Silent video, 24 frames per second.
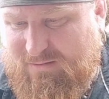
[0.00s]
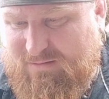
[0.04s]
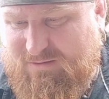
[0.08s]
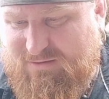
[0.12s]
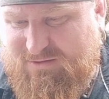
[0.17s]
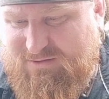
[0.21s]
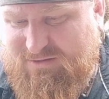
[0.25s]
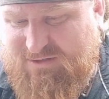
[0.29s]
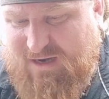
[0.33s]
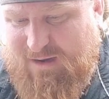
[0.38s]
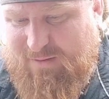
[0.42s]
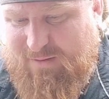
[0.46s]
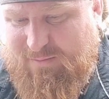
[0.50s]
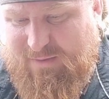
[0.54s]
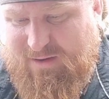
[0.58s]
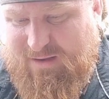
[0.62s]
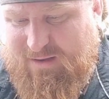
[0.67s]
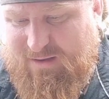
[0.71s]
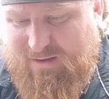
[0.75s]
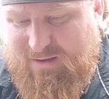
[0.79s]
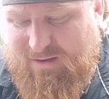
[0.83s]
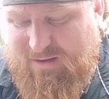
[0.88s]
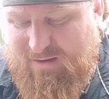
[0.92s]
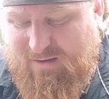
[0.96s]

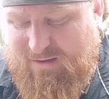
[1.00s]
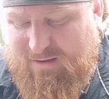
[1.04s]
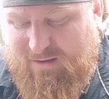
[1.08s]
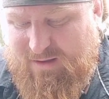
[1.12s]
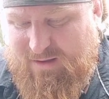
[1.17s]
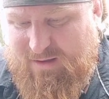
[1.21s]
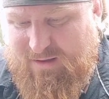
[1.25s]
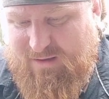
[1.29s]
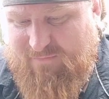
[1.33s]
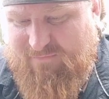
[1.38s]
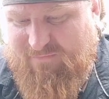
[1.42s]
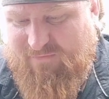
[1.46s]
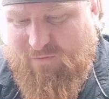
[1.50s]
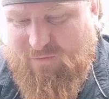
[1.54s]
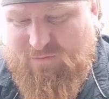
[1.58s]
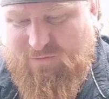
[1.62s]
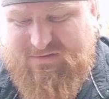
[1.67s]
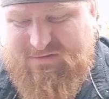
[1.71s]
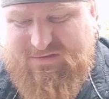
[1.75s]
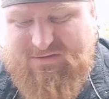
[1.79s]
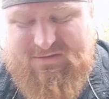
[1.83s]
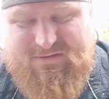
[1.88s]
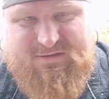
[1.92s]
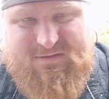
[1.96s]
sharpening, it falls
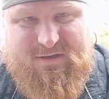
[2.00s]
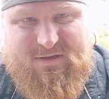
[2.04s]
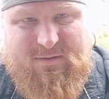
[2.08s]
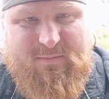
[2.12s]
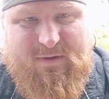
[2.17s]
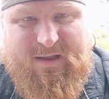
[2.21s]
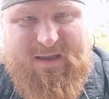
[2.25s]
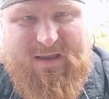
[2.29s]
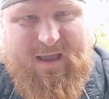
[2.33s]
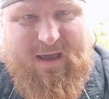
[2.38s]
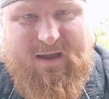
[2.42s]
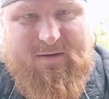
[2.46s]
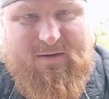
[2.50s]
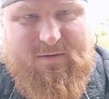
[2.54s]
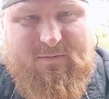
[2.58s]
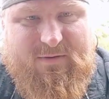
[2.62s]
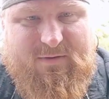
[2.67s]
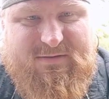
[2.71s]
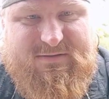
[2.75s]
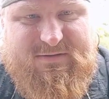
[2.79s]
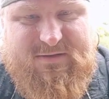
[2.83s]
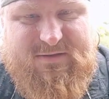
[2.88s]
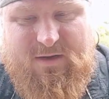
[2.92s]
into so many categories.